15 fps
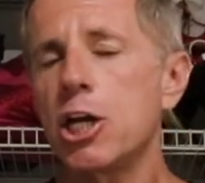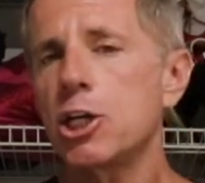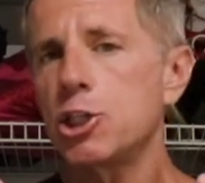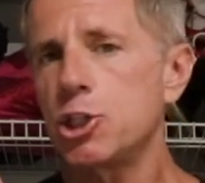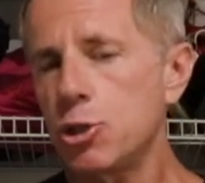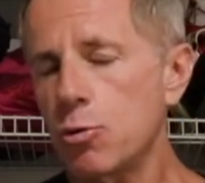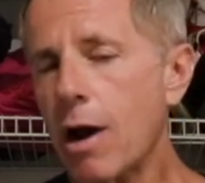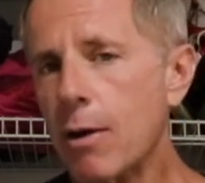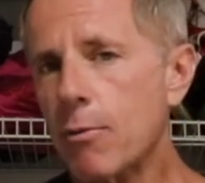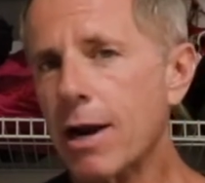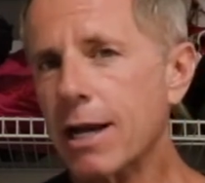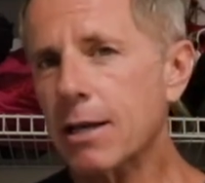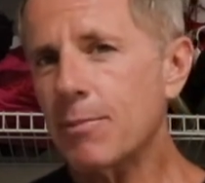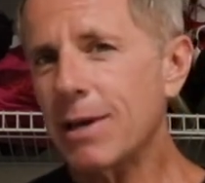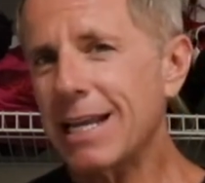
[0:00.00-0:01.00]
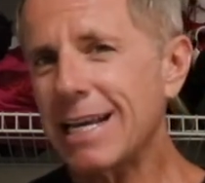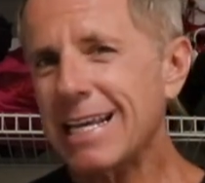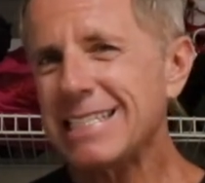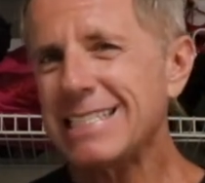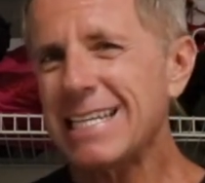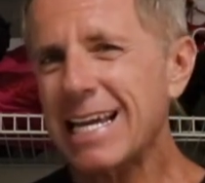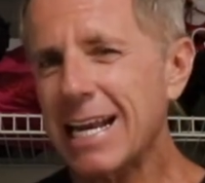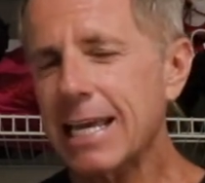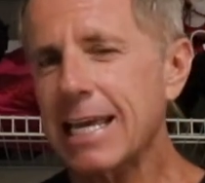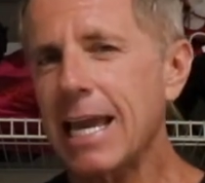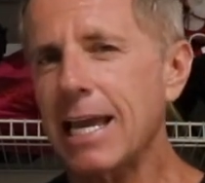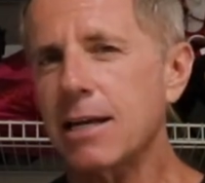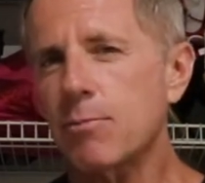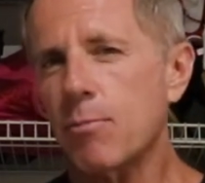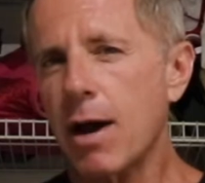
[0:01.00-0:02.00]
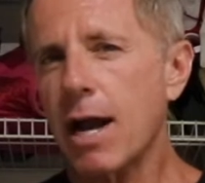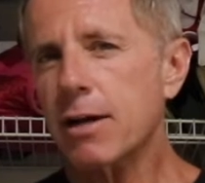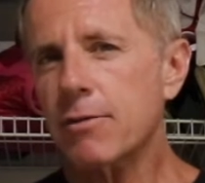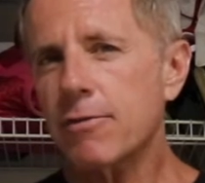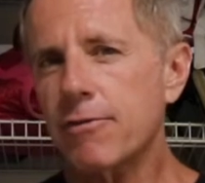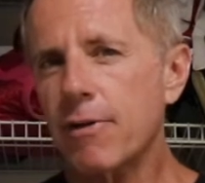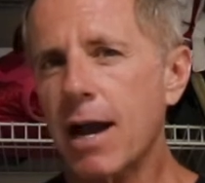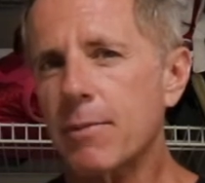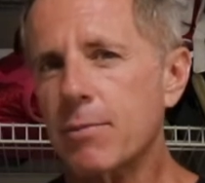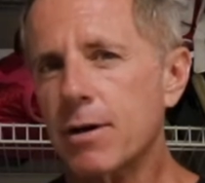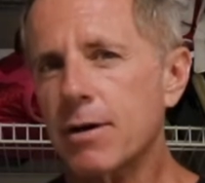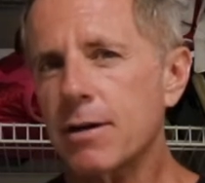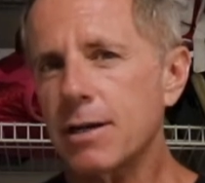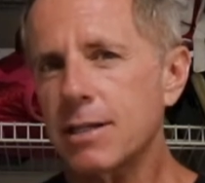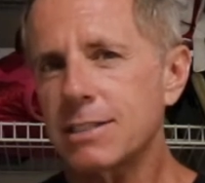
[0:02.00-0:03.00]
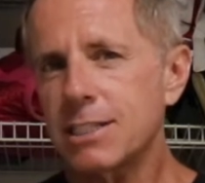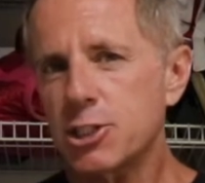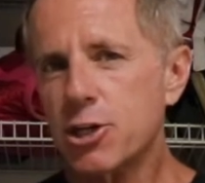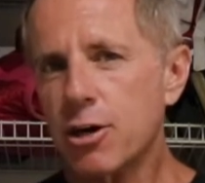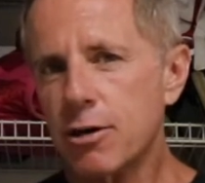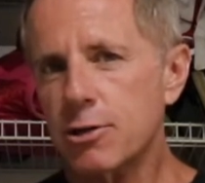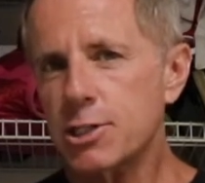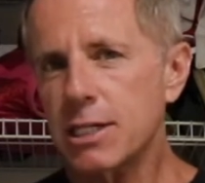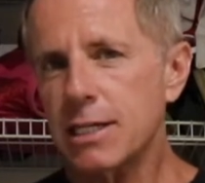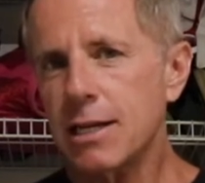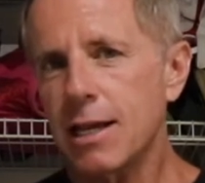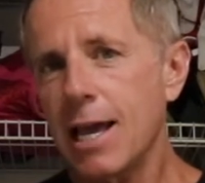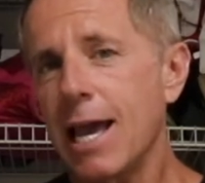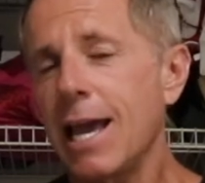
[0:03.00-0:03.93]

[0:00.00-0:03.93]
Do I recommend a dedicated microfiber detergent?